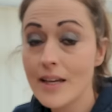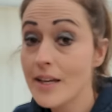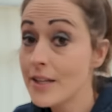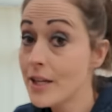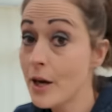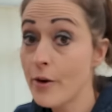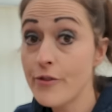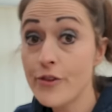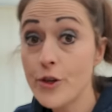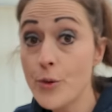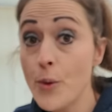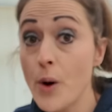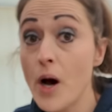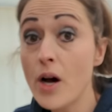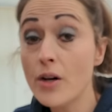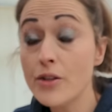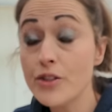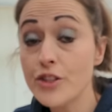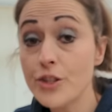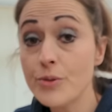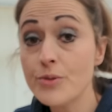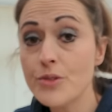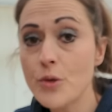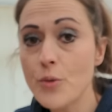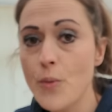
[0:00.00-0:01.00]
Now, if you are
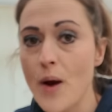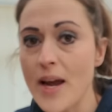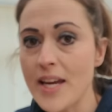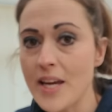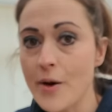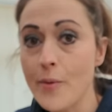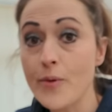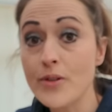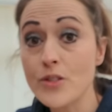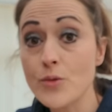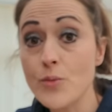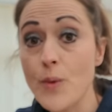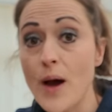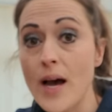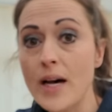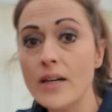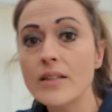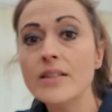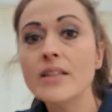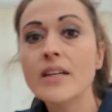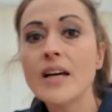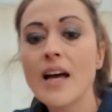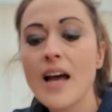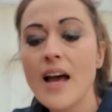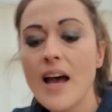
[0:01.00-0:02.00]
new to Wago as
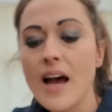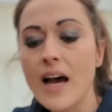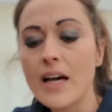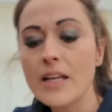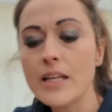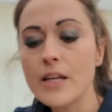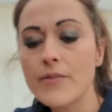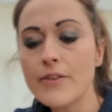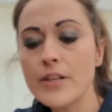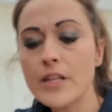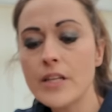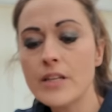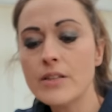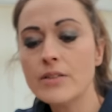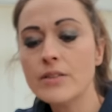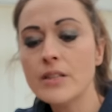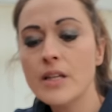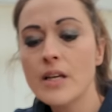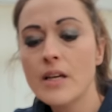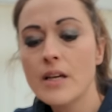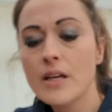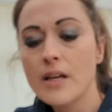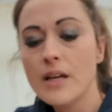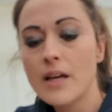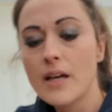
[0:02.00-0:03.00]
well, I'll leave a little